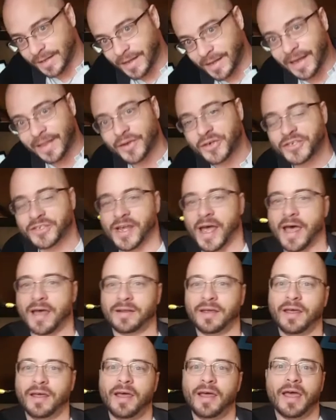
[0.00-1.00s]
the other side,
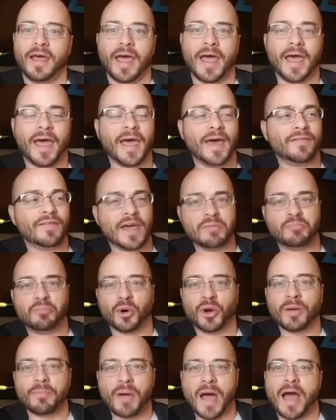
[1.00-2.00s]
and they
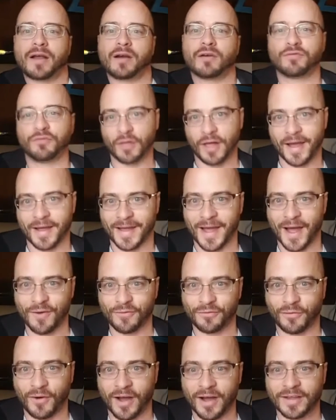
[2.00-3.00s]
put a Packer flag out
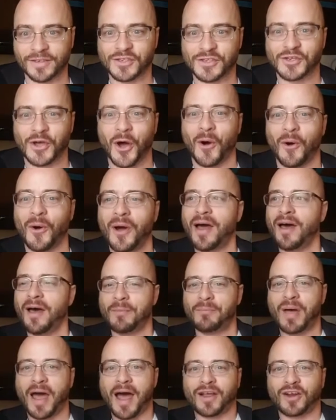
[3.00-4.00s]
front. So
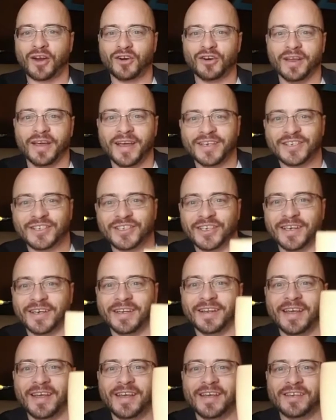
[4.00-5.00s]
Packer
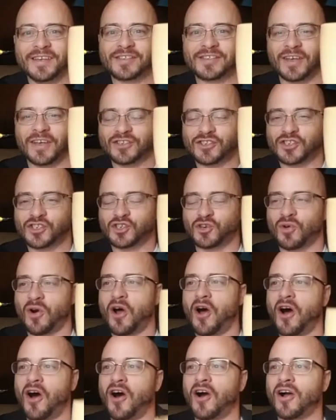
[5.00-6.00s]
Nation is
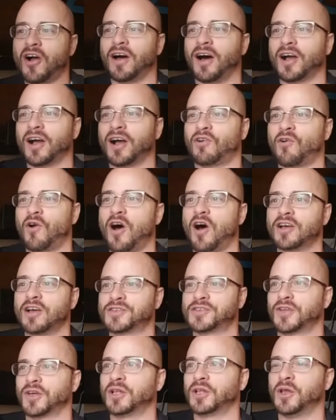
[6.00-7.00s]
strong
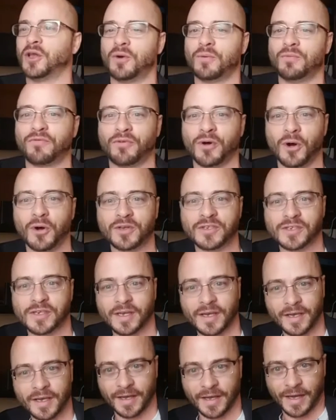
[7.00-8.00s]
across the globe, folks.
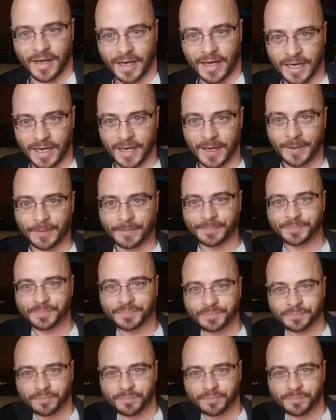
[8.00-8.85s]
I